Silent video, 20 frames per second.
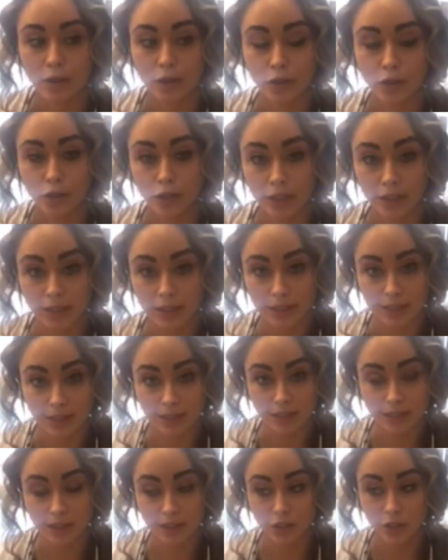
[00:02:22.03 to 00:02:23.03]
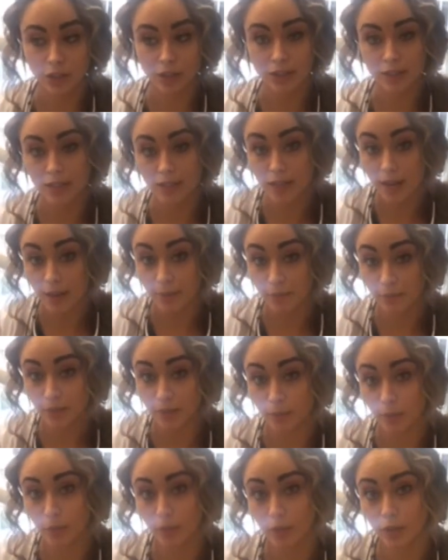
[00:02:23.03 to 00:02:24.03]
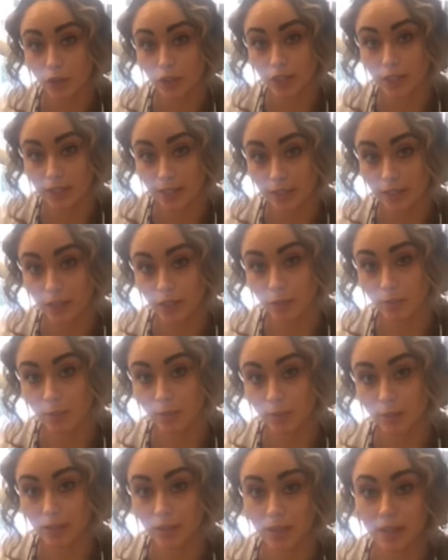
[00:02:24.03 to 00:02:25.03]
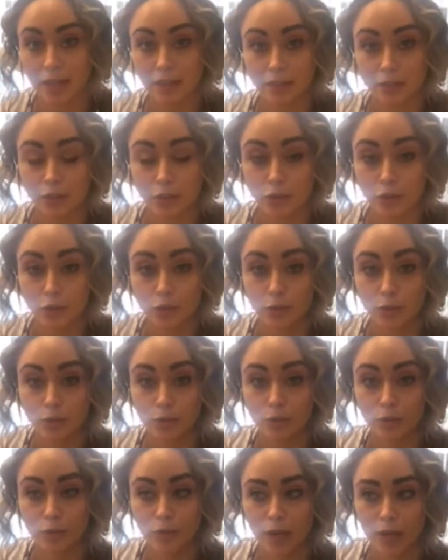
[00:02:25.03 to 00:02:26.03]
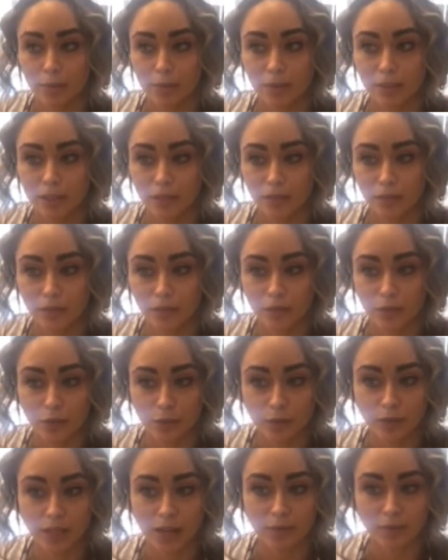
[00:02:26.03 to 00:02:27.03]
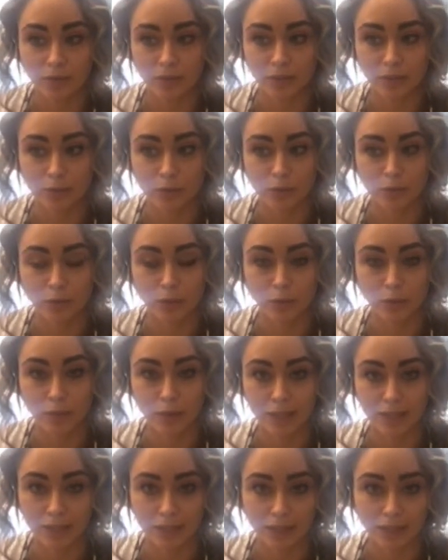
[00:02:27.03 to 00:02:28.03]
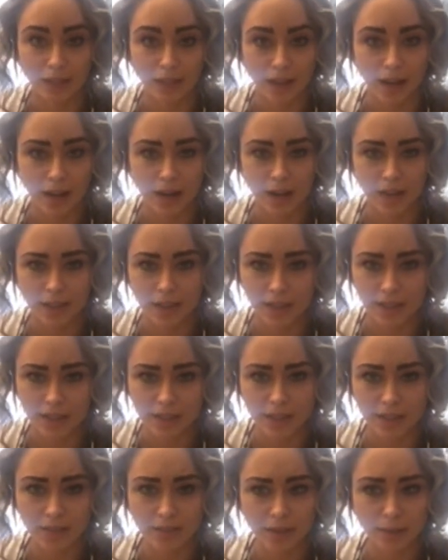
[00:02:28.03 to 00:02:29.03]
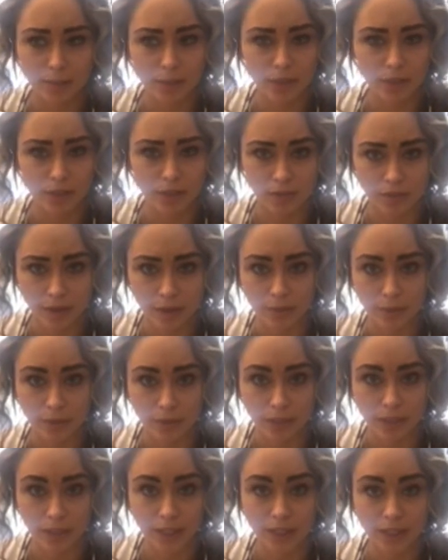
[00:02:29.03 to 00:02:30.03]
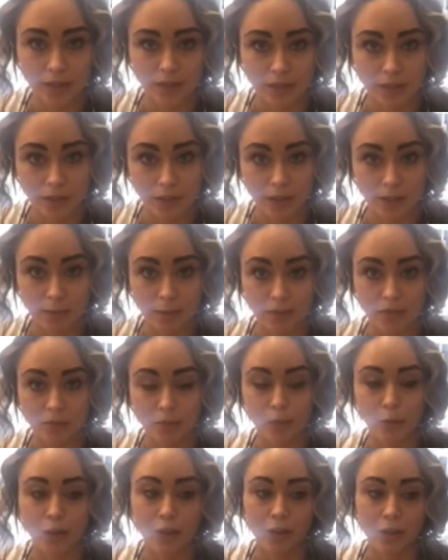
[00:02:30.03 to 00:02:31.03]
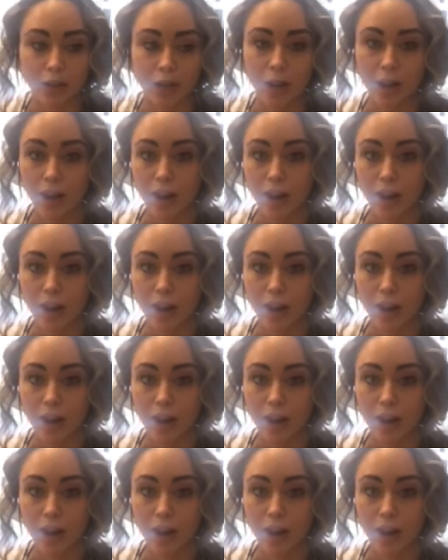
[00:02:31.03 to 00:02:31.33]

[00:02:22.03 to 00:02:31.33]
during the time frame where you're studying to prepare the DAT, there are two time frames where you're writing it. I think it's in November and in February. Correct me if I'm wrong.